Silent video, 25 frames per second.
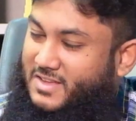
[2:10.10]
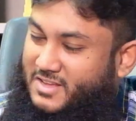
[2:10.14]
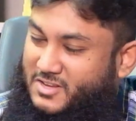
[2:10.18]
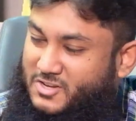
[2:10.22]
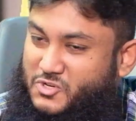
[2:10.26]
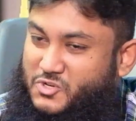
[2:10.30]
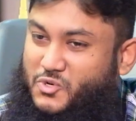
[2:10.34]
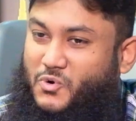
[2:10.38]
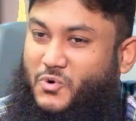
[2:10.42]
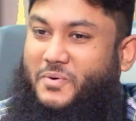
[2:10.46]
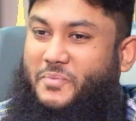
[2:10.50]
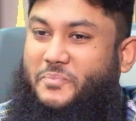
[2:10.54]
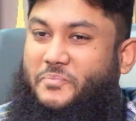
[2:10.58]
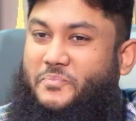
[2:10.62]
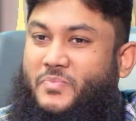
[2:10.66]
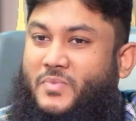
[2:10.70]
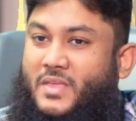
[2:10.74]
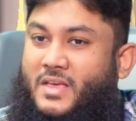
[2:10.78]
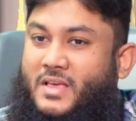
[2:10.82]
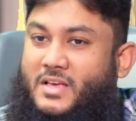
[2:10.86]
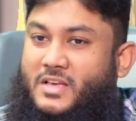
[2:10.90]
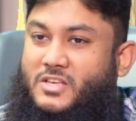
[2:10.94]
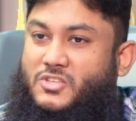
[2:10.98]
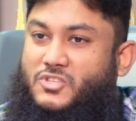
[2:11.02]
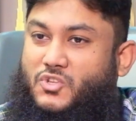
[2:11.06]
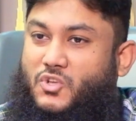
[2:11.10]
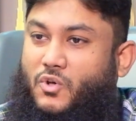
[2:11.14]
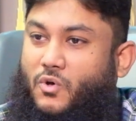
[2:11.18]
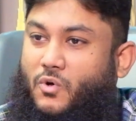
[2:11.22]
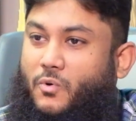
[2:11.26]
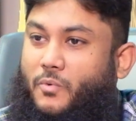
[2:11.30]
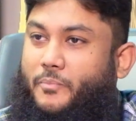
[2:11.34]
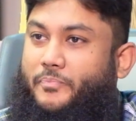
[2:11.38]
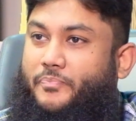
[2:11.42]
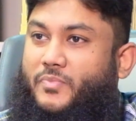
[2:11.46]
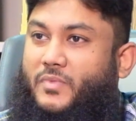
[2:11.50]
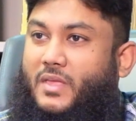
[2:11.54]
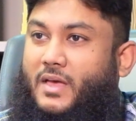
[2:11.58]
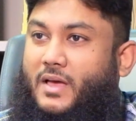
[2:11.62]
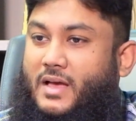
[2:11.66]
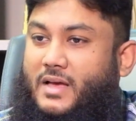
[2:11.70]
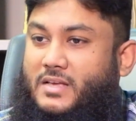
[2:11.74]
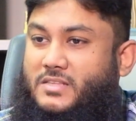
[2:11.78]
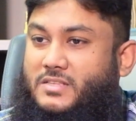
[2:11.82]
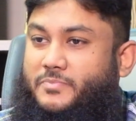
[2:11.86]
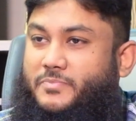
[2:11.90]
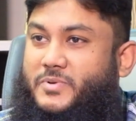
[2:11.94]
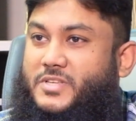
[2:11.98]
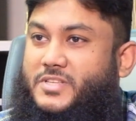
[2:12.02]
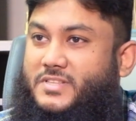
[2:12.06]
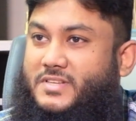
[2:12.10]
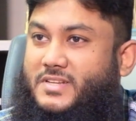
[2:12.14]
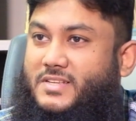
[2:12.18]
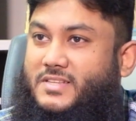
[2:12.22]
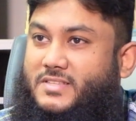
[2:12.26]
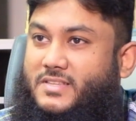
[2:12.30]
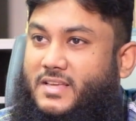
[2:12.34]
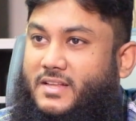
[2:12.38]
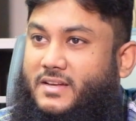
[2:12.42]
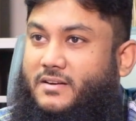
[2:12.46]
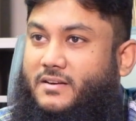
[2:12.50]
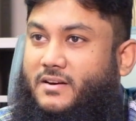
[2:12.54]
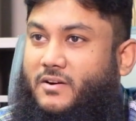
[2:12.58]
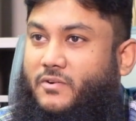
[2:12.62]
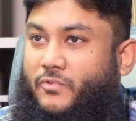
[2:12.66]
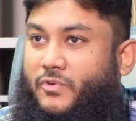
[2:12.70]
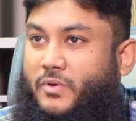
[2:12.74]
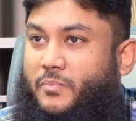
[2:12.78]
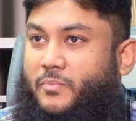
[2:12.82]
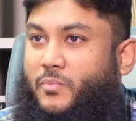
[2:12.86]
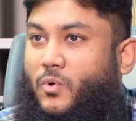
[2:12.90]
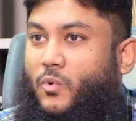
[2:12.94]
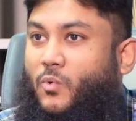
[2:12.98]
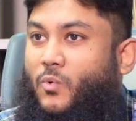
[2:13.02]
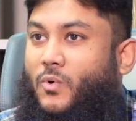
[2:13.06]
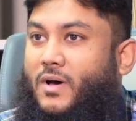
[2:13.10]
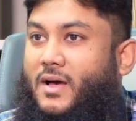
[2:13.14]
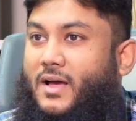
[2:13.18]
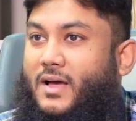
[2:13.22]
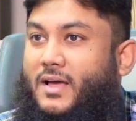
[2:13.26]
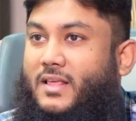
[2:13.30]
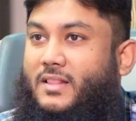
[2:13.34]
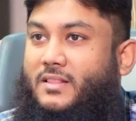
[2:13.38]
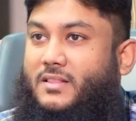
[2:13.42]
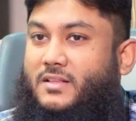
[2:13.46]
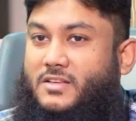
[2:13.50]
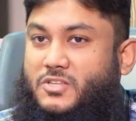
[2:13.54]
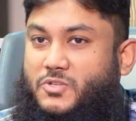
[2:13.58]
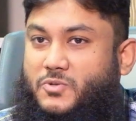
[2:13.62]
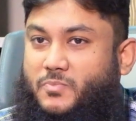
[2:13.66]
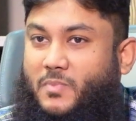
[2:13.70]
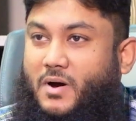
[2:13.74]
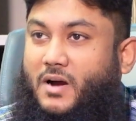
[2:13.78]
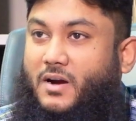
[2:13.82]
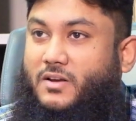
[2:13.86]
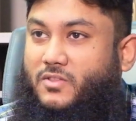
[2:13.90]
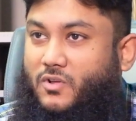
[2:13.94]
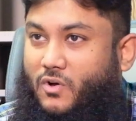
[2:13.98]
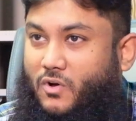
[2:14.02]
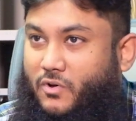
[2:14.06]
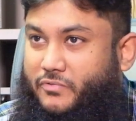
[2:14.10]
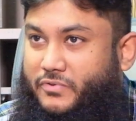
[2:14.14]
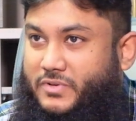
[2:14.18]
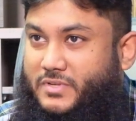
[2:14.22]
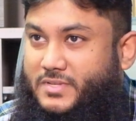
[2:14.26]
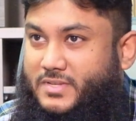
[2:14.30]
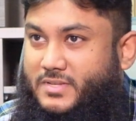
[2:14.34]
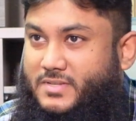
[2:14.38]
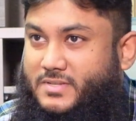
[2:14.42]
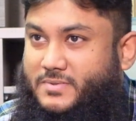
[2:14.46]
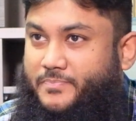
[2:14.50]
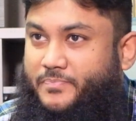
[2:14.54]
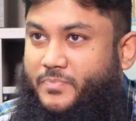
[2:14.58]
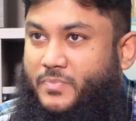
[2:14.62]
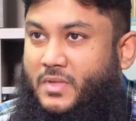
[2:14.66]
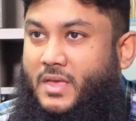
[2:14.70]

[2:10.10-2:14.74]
Sure. So as a business center, we provide smart offices.